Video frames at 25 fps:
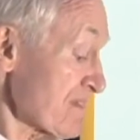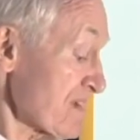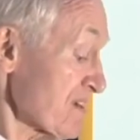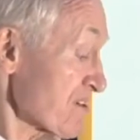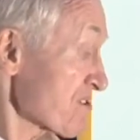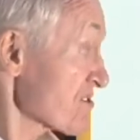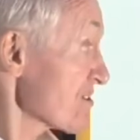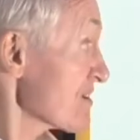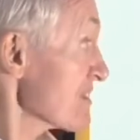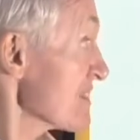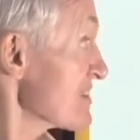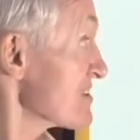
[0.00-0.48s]

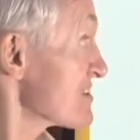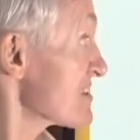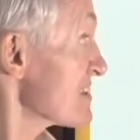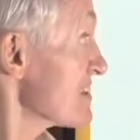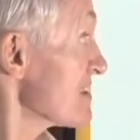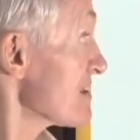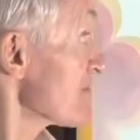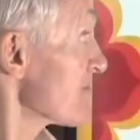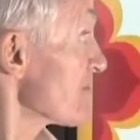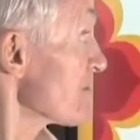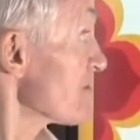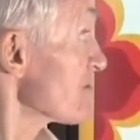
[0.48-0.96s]
So let's see
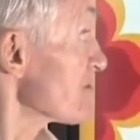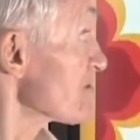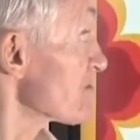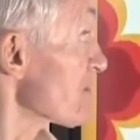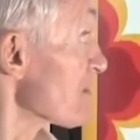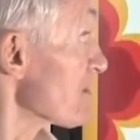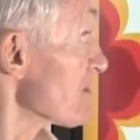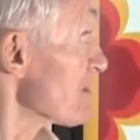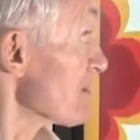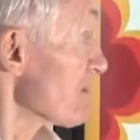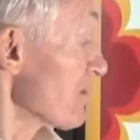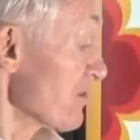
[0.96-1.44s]
if those
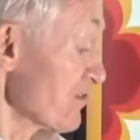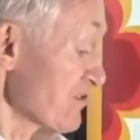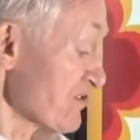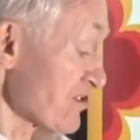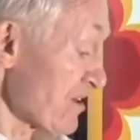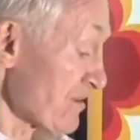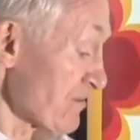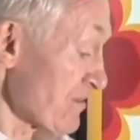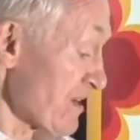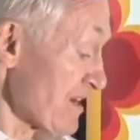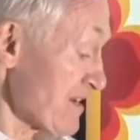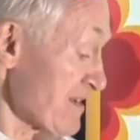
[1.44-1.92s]
are those
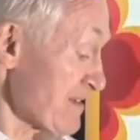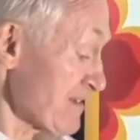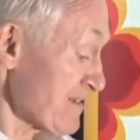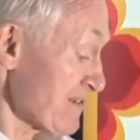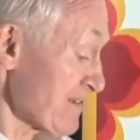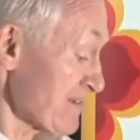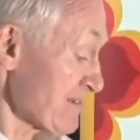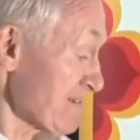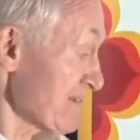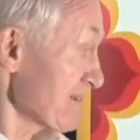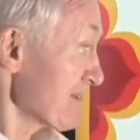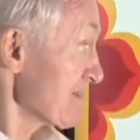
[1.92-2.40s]
are right.
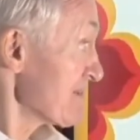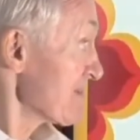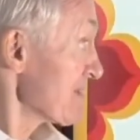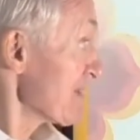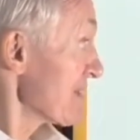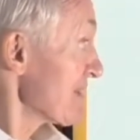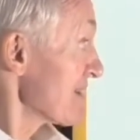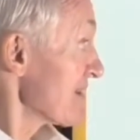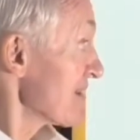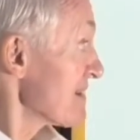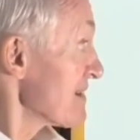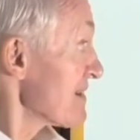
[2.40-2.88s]

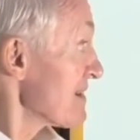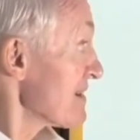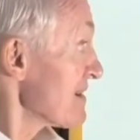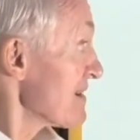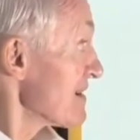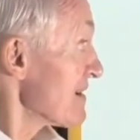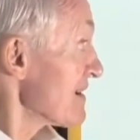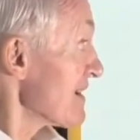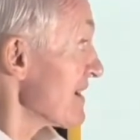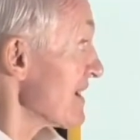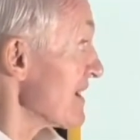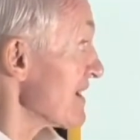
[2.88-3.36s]

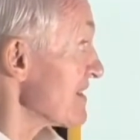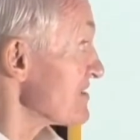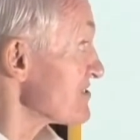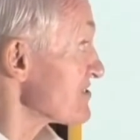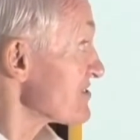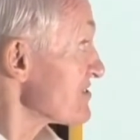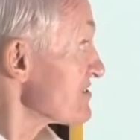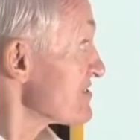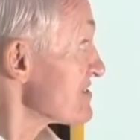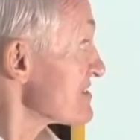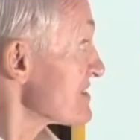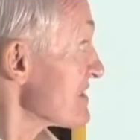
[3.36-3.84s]

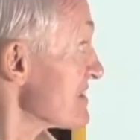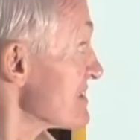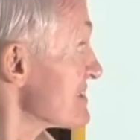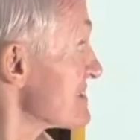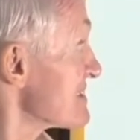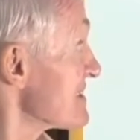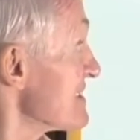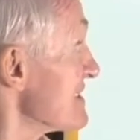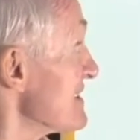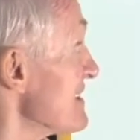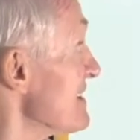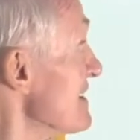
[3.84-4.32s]
Answers, let's
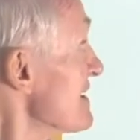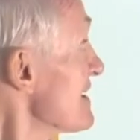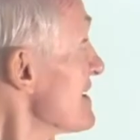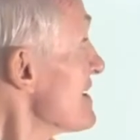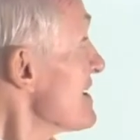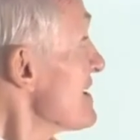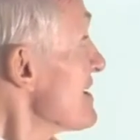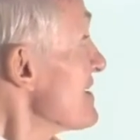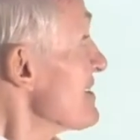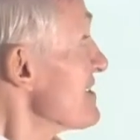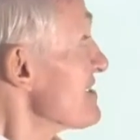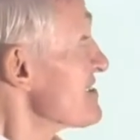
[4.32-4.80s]
see.
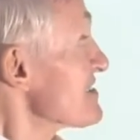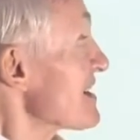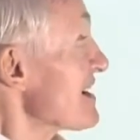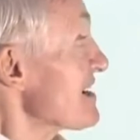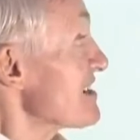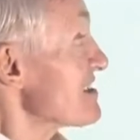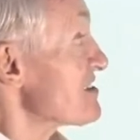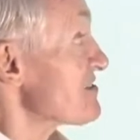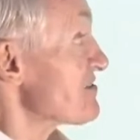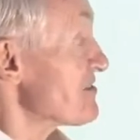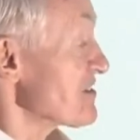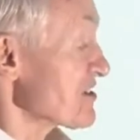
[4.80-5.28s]
The
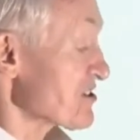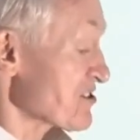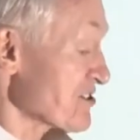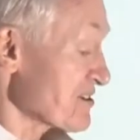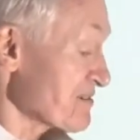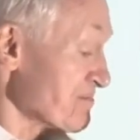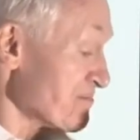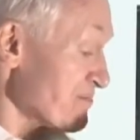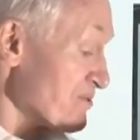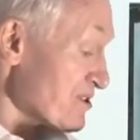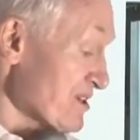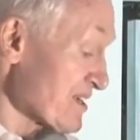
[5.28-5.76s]
science
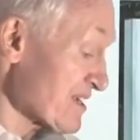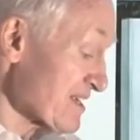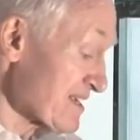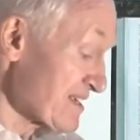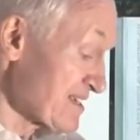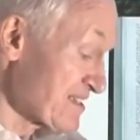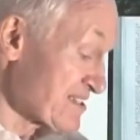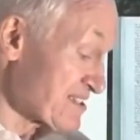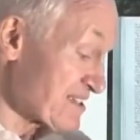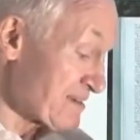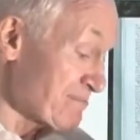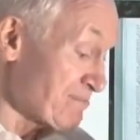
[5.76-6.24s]
fiction book
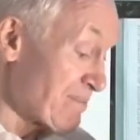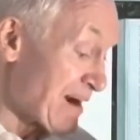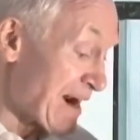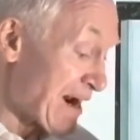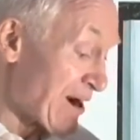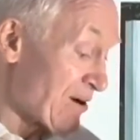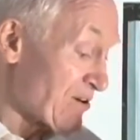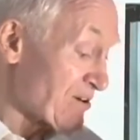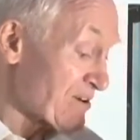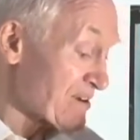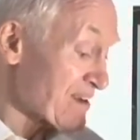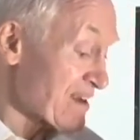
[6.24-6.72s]
is
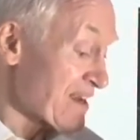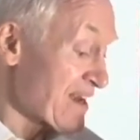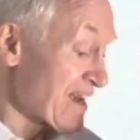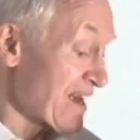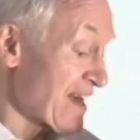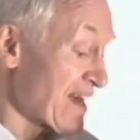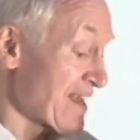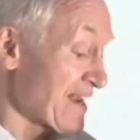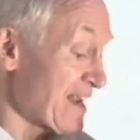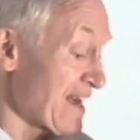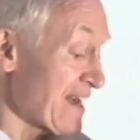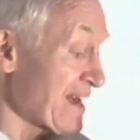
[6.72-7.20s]
about
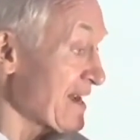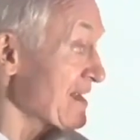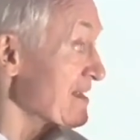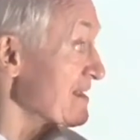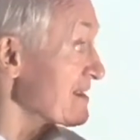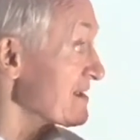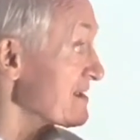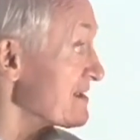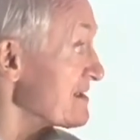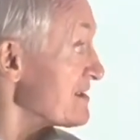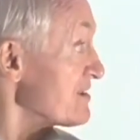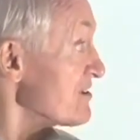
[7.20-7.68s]
an
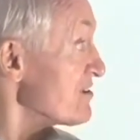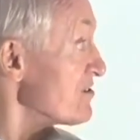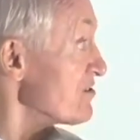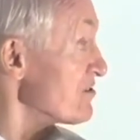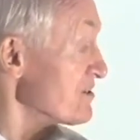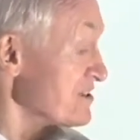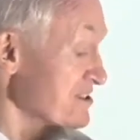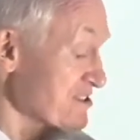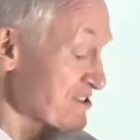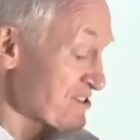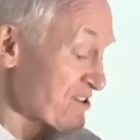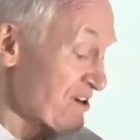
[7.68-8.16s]
alien who
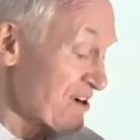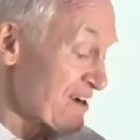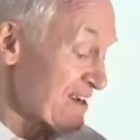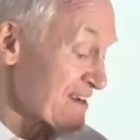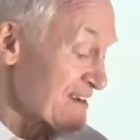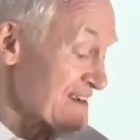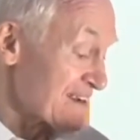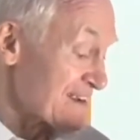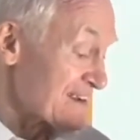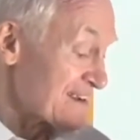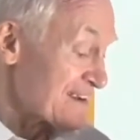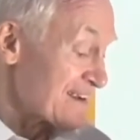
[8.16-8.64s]
is
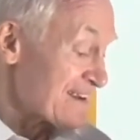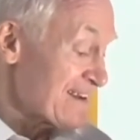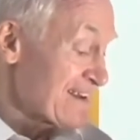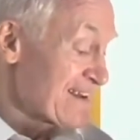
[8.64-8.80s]
naughty.